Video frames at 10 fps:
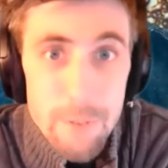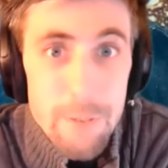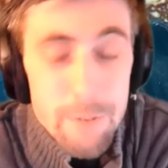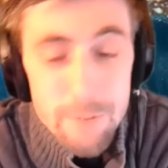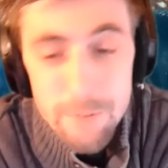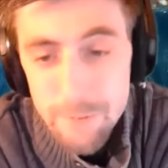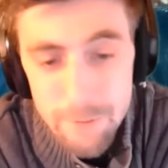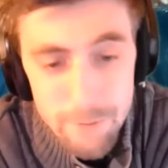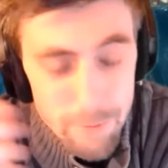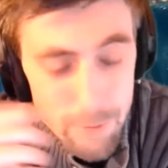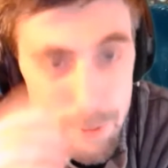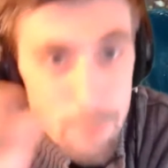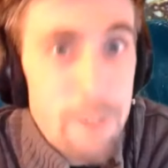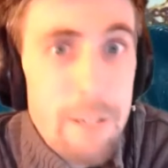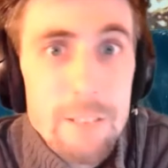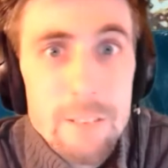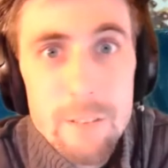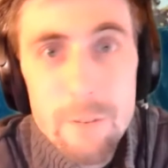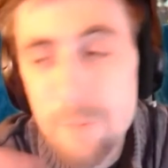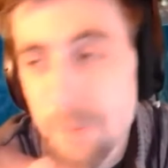the showcase of